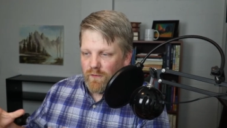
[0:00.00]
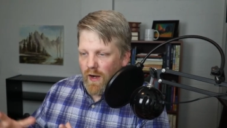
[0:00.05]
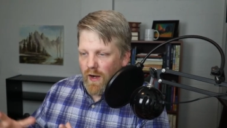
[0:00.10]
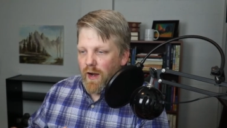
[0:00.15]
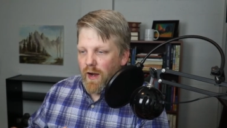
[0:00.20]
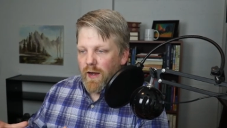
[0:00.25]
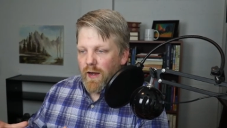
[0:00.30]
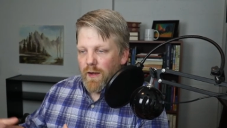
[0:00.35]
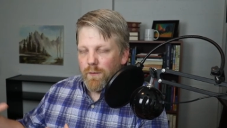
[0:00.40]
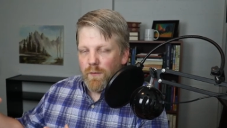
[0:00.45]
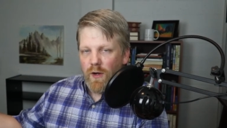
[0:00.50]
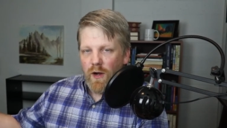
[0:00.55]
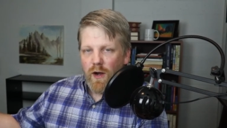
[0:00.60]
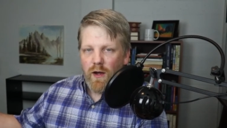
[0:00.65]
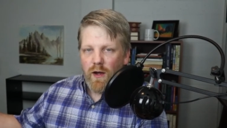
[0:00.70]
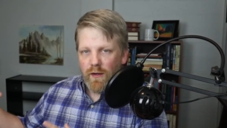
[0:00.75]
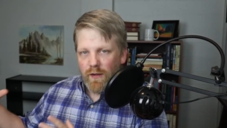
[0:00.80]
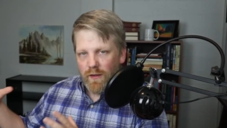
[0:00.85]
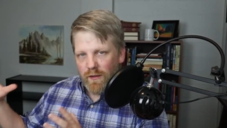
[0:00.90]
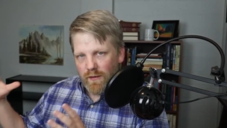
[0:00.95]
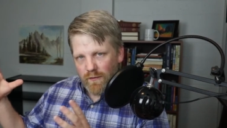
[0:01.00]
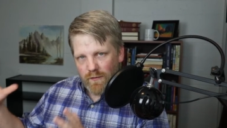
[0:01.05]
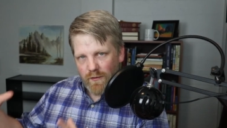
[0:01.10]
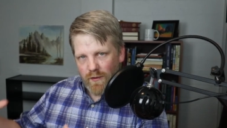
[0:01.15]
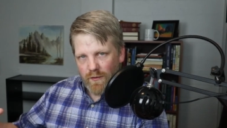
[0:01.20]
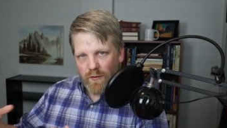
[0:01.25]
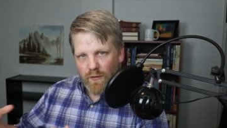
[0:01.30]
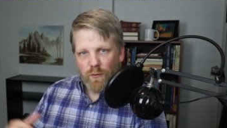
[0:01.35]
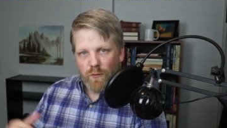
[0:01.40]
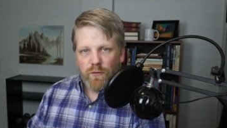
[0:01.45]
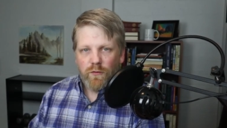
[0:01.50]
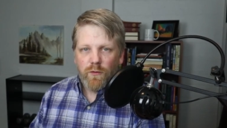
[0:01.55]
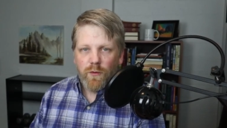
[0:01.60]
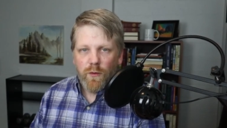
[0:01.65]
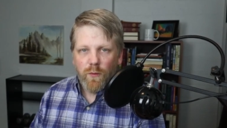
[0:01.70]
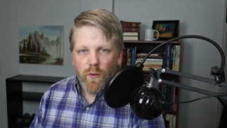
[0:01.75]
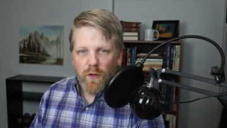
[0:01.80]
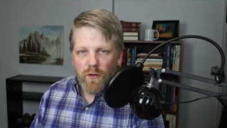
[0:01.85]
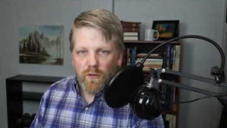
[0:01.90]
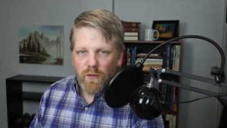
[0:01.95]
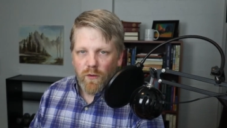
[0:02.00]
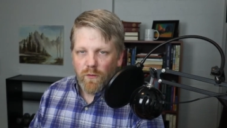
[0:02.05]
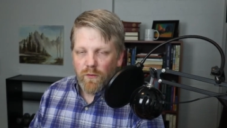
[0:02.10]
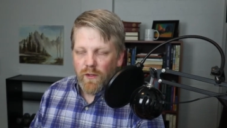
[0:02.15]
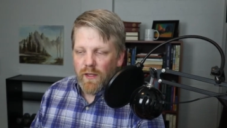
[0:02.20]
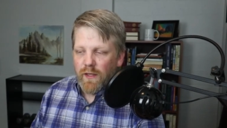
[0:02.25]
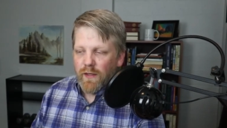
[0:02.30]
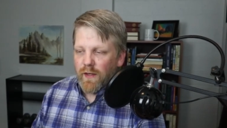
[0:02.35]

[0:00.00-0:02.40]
I am God in in those three words only,